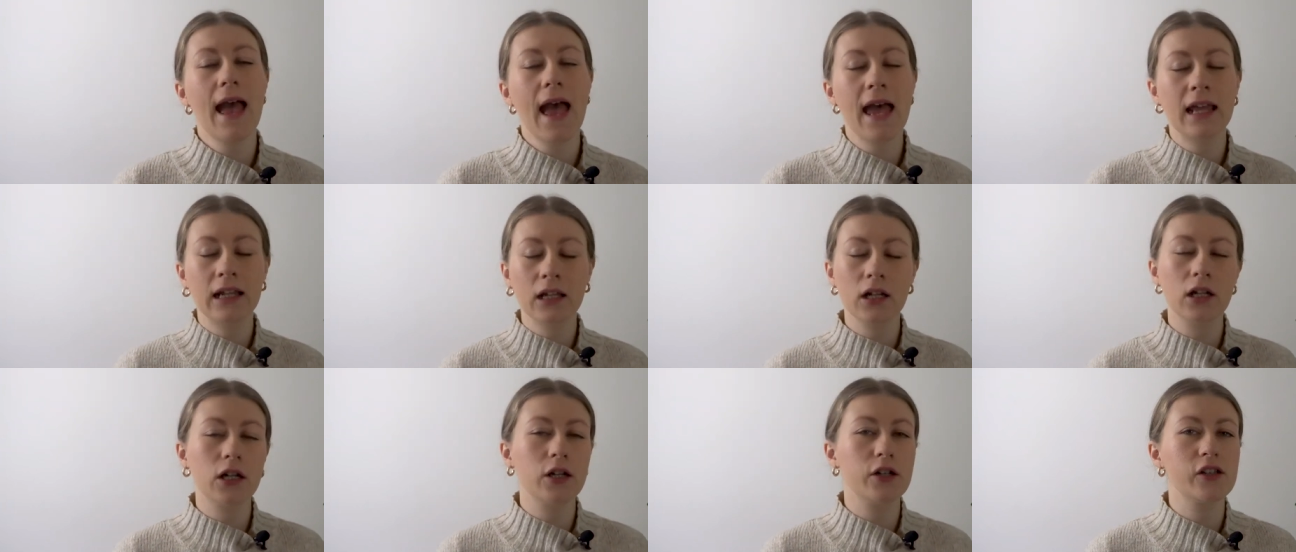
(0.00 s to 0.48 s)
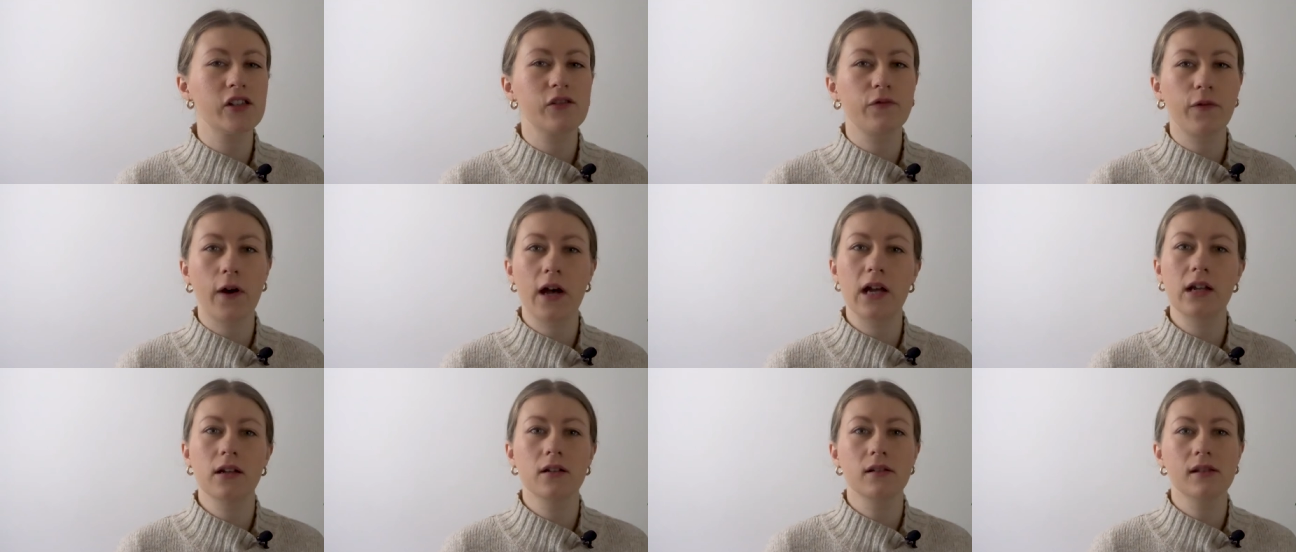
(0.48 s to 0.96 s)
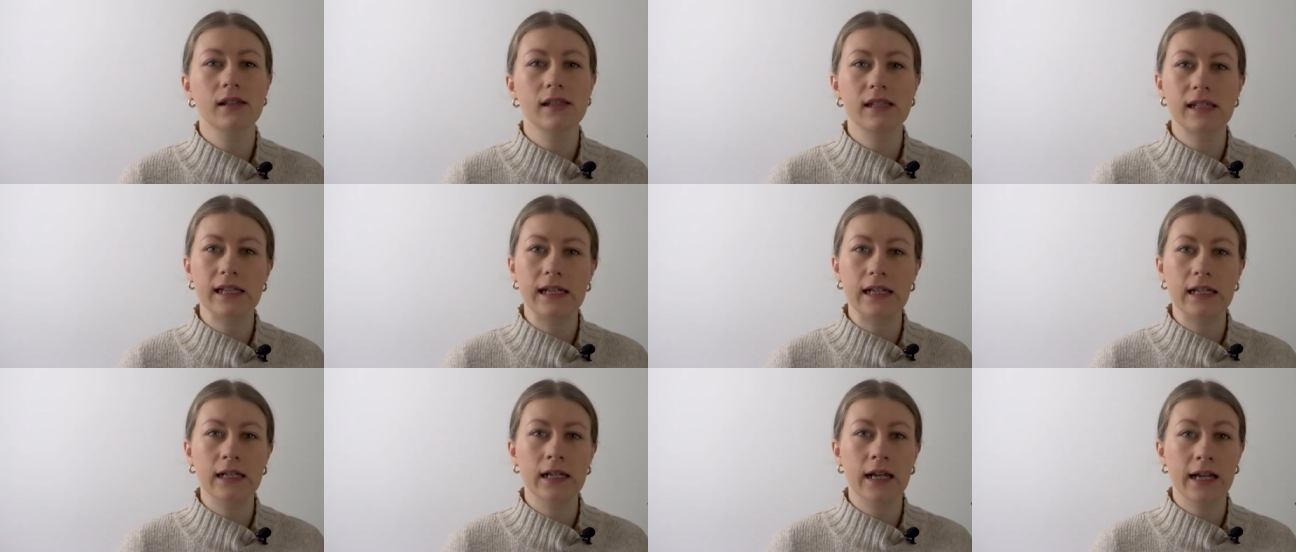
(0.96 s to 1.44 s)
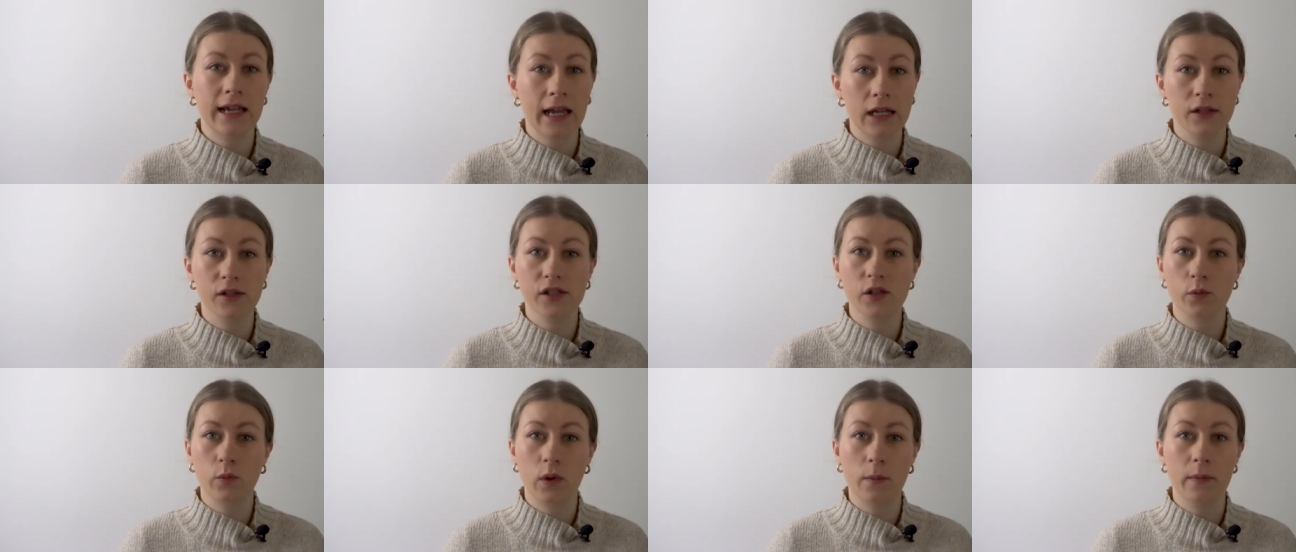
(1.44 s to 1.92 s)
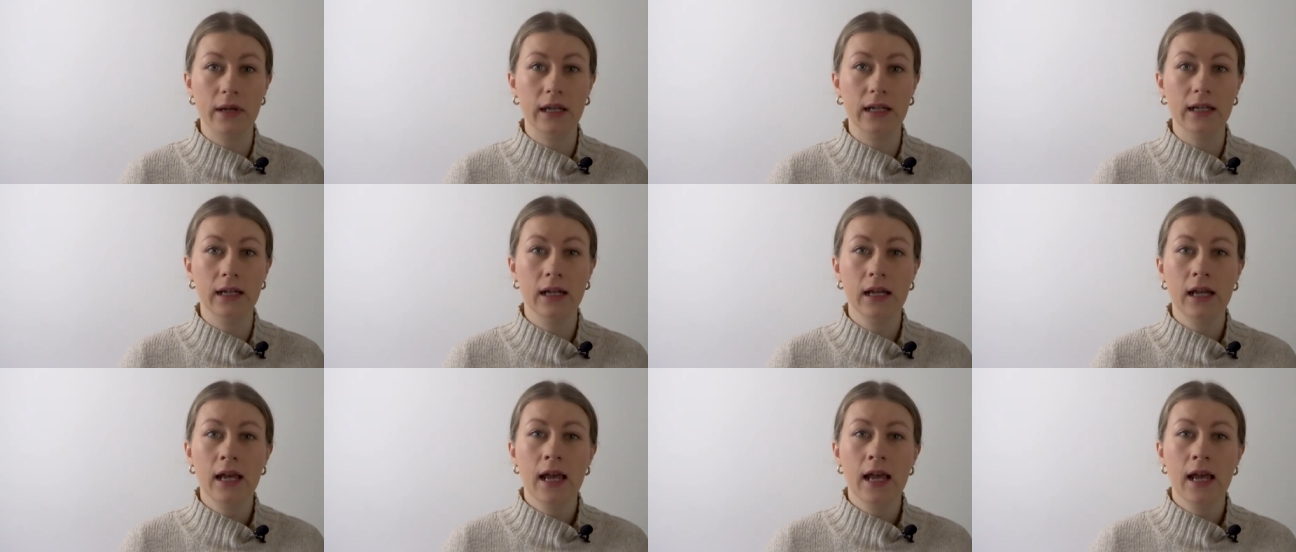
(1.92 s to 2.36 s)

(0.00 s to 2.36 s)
endless violence seen against women,